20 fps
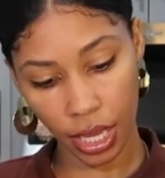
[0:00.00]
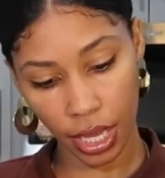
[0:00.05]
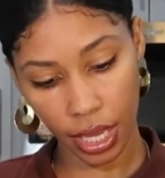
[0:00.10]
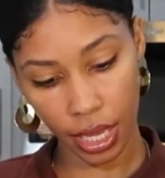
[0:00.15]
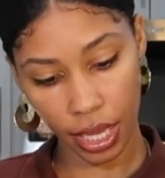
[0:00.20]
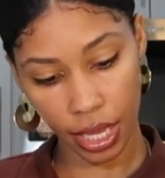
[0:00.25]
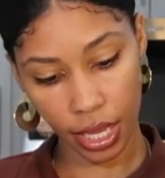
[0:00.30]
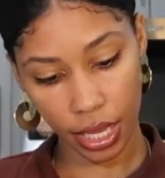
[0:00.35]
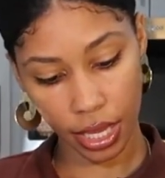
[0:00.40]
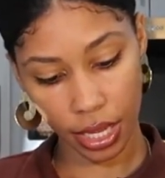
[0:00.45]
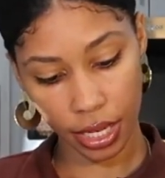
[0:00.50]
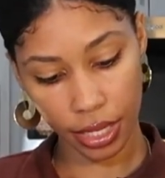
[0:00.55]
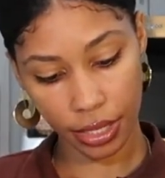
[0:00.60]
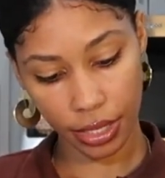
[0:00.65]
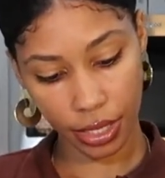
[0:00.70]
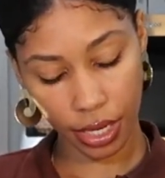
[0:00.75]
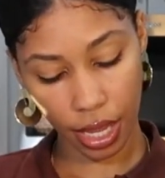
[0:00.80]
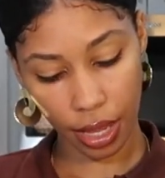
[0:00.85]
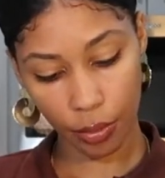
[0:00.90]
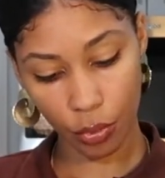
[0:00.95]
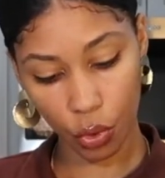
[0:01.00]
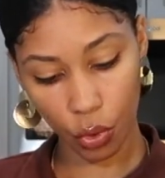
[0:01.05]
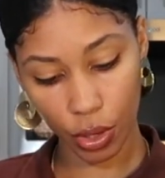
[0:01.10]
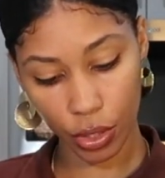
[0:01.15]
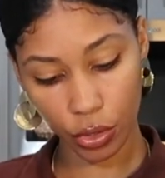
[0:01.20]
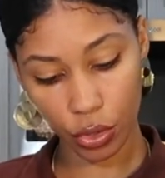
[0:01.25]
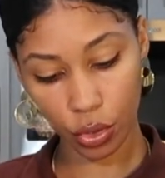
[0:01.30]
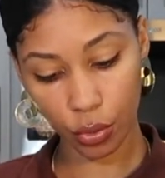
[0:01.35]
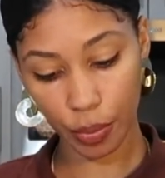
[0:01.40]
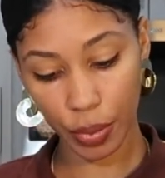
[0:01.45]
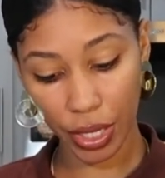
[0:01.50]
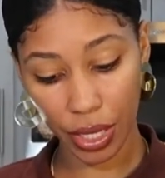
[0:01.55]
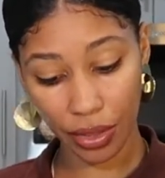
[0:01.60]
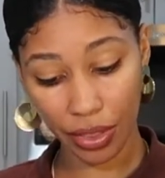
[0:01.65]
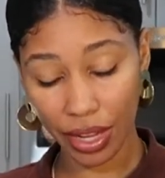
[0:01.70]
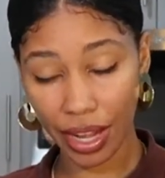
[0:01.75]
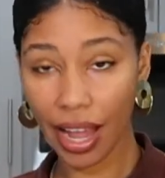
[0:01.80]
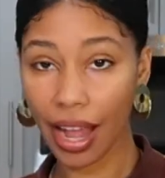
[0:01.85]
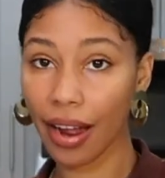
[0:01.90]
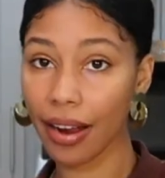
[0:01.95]
And I'm going to peel
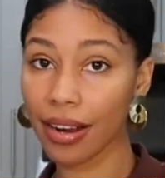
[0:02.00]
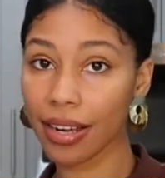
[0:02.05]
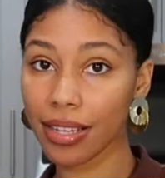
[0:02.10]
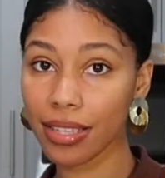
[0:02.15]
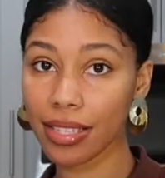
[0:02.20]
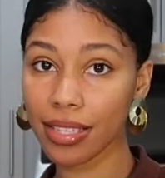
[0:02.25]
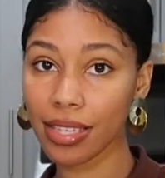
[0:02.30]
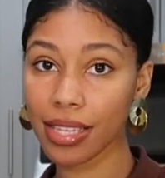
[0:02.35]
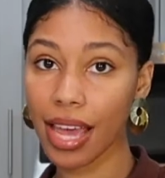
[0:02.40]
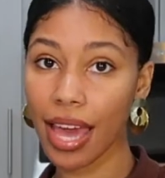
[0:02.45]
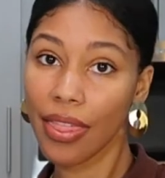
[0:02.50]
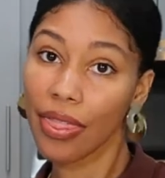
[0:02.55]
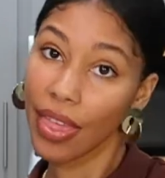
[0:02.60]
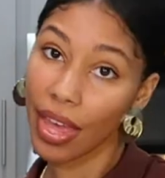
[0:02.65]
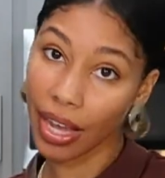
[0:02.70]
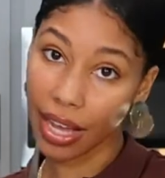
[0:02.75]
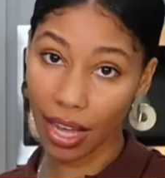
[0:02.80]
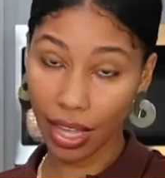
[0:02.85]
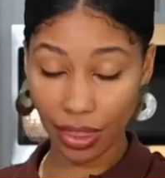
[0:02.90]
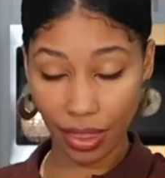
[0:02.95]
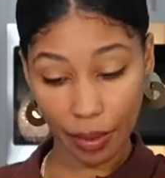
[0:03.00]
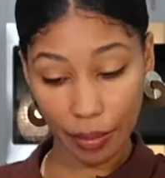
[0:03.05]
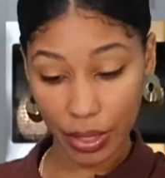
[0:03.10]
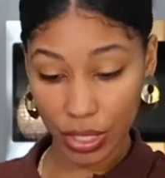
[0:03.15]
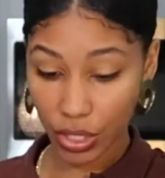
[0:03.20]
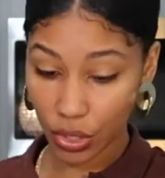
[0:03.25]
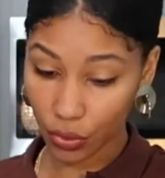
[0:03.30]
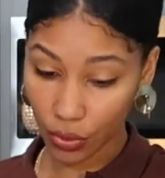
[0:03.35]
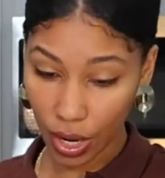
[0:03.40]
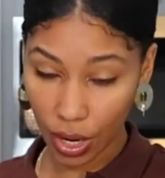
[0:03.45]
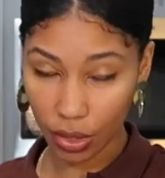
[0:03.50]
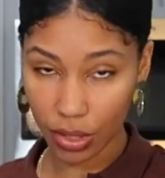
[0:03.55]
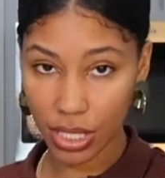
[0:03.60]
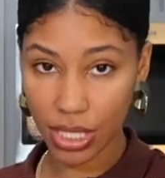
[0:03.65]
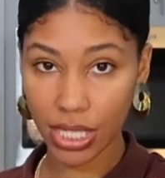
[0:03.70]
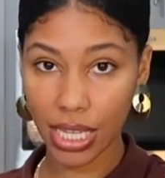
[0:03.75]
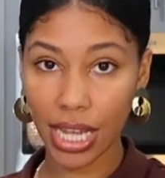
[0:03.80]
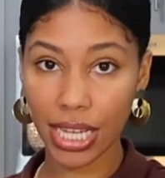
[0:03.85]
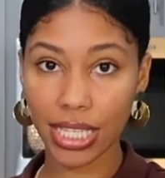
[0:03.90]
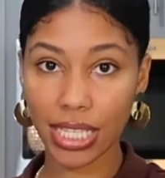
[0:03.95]
the carrots and then cut them into round
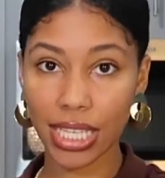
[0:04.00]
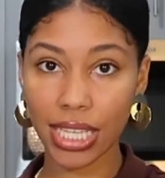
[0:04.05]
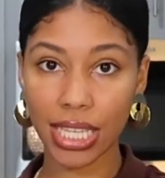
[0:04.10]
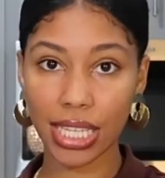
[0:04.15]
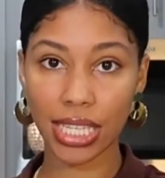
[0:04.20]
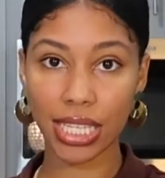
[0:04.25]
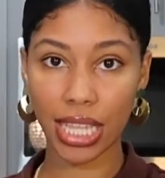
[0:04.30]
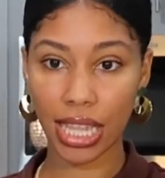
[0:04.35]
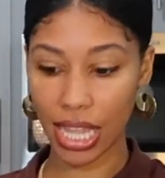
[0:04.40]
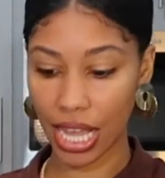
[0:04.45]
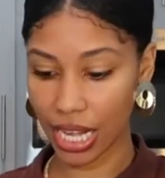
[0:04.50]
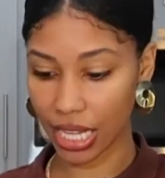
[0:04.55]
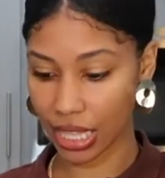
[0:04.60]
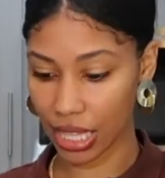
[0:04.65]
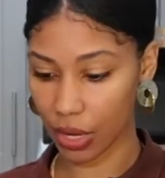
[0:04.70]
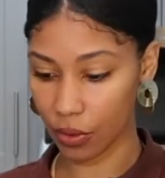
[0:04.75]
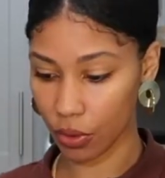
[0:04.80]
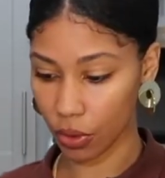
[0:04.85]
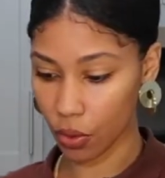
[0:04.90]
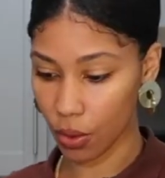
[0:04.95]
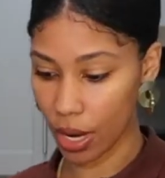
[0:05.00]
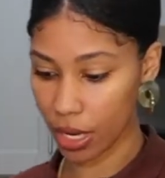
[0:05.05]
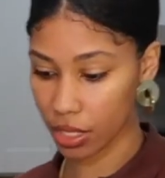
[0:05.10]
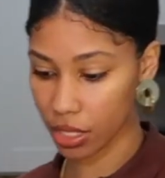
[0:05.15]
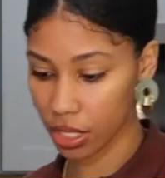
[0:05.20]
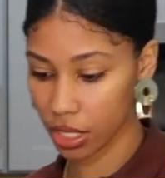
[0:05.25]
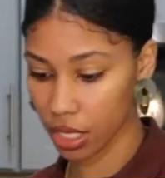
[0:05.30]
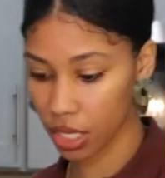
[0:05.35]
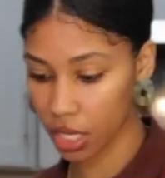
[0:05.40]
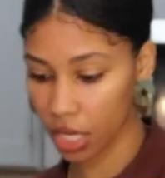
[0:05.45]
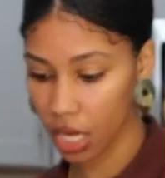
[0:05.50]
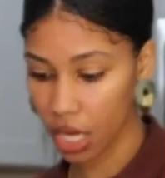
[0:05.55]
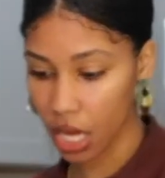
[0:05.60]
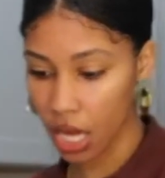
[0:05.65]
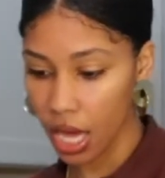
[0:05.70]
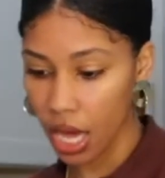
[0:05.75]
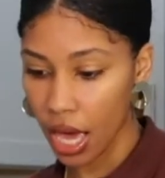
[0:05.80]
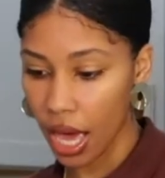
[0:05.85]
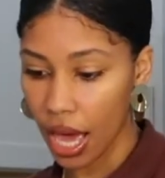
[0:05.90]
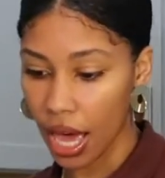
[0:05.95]
slices like they requested.
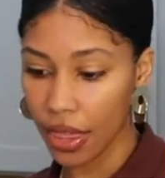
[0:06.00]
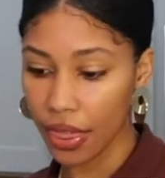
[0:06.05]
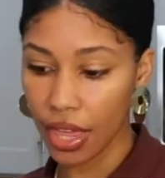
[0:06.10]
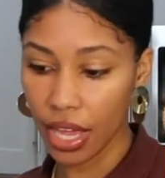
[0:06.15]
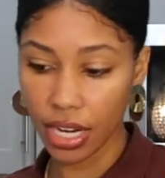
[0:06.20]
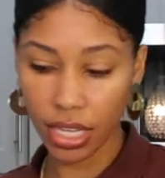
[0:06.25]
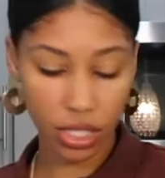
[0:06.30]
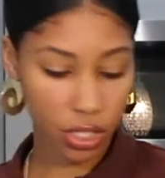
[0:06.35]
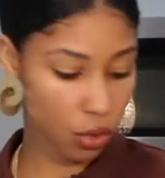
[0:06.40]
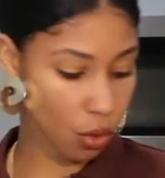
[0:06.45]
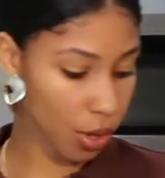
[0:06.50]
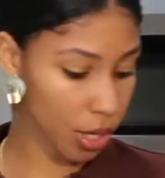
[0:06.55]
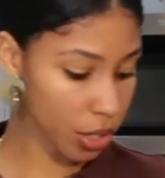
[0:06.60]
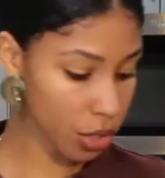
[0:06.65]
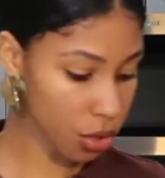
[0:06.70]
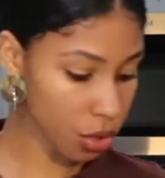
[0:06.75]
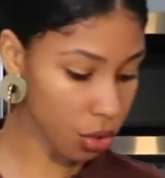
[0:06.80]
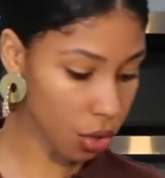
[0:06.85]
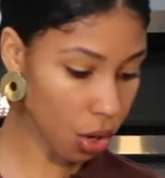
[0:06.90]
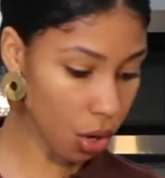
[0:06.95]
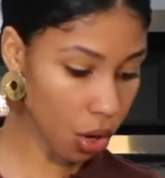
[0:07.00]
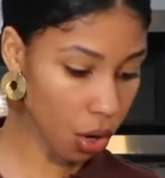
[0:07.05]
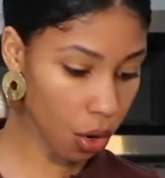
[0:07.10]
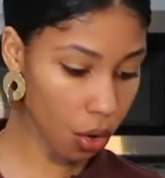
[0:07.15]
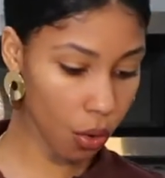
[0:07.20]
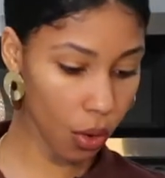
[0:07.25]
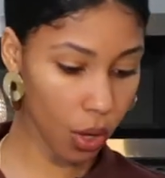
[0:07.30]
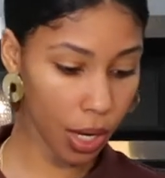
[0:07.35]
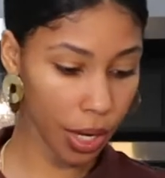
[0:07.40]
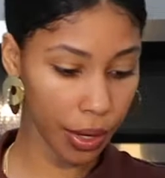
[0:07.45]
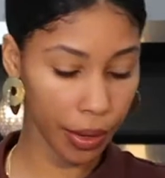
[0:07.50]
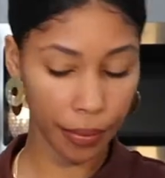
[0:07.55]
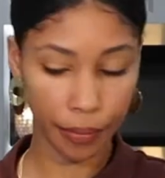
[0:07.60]
And then it's going to go